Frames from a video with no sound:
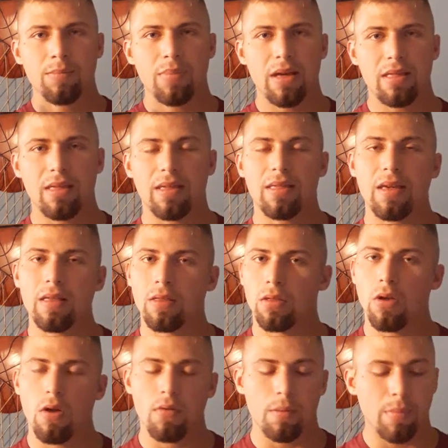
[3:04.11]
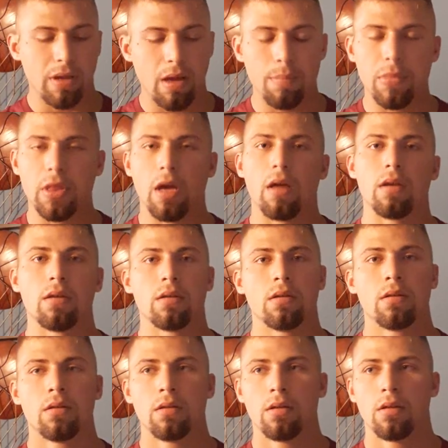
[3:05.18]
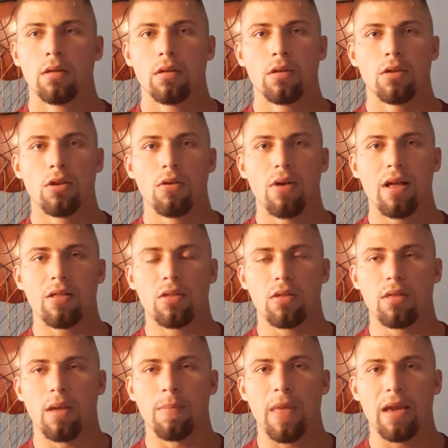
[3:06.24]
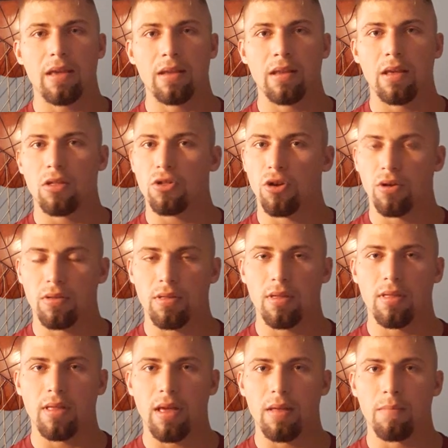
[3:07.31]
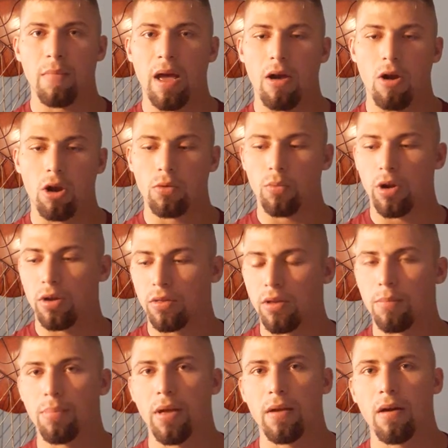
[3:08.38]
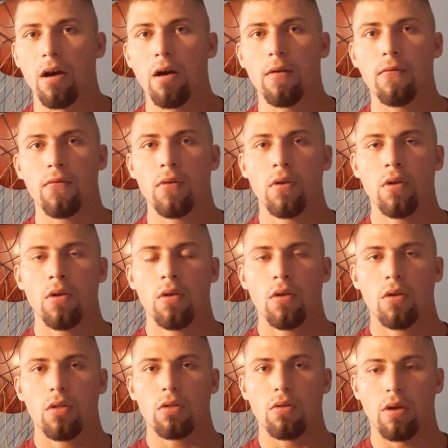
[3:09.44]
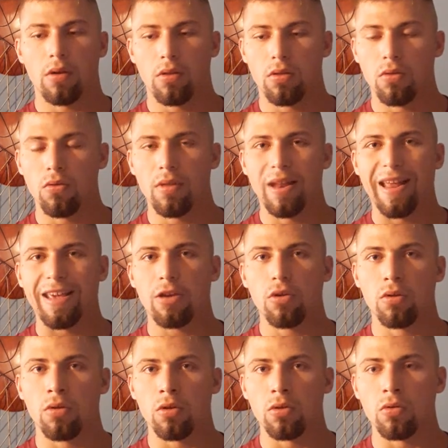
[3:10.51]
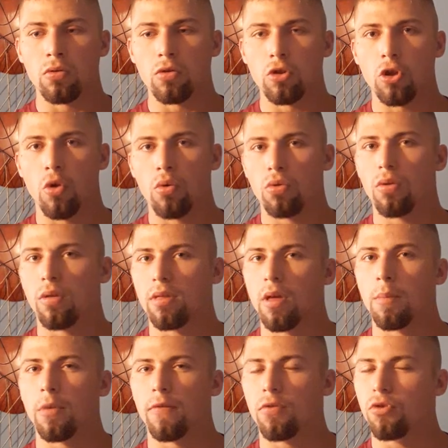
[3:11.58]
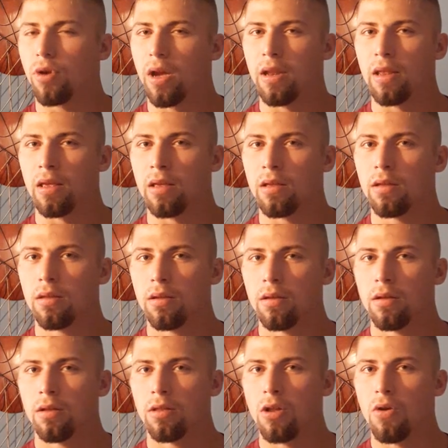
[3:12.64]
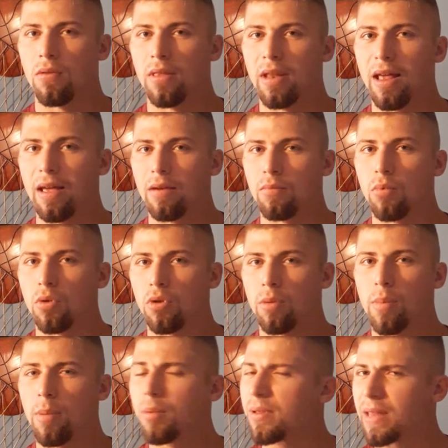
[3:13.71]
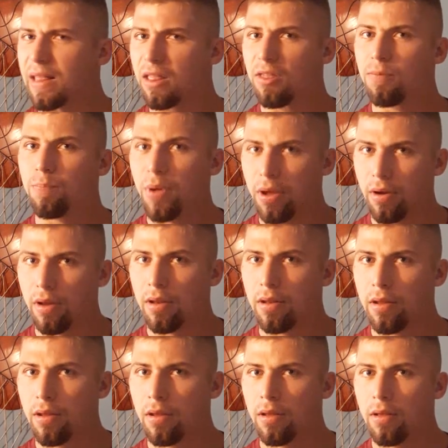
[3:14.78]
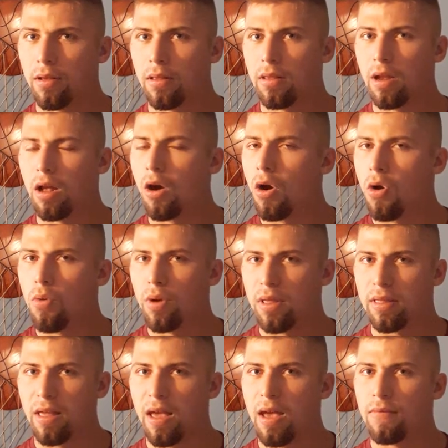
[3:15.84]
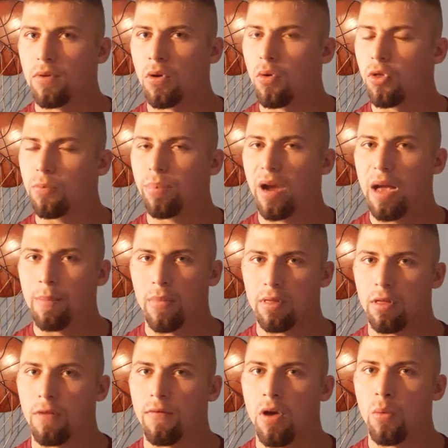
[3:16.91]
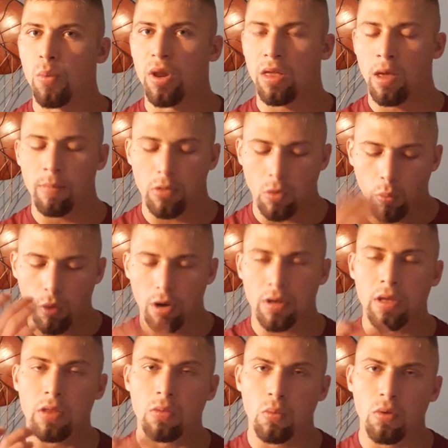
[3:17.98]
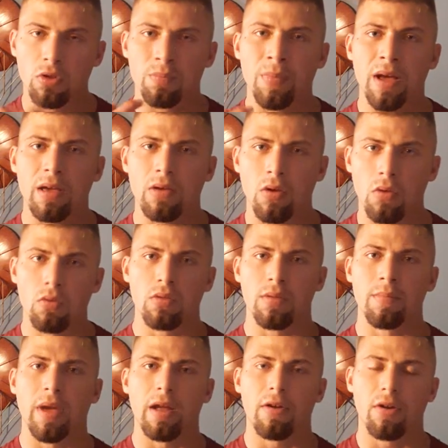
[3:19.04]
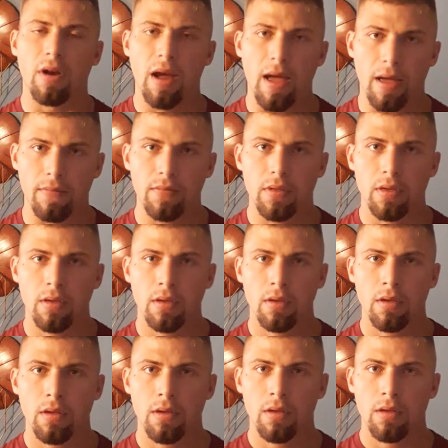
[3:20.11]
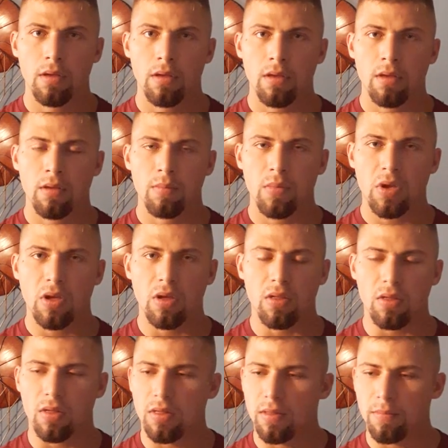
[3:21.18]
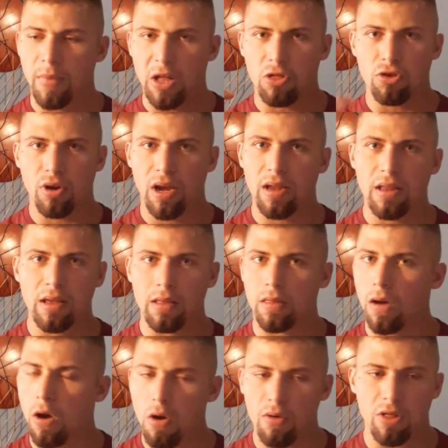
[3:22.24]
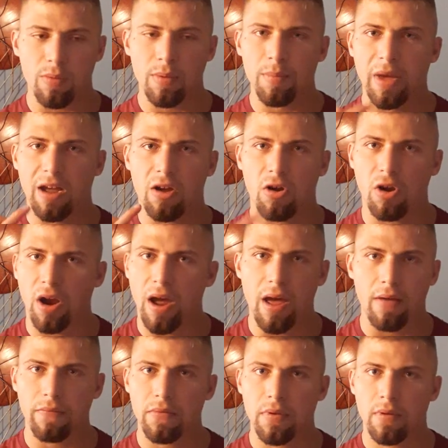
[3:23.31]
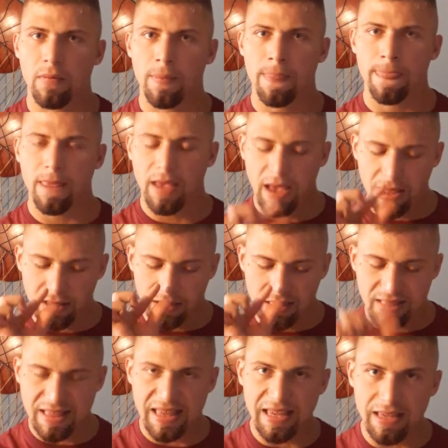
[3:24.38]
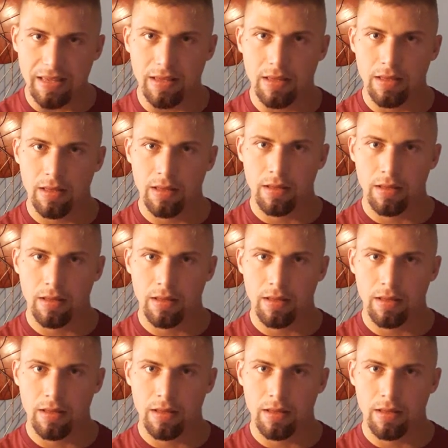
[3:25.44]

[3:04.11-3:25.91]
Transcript: Basically, season's over, I'm like, I'm done. You know, I'm not getting the assurances that my hard work is going to pay off, so I just knew that I couldn't go into a summer of training knowing that I wasn't going to be able to bring a spirit that I always have and always pride myself on when it comes to working towards my goals and my craft. Because my training has always been my craft at its T.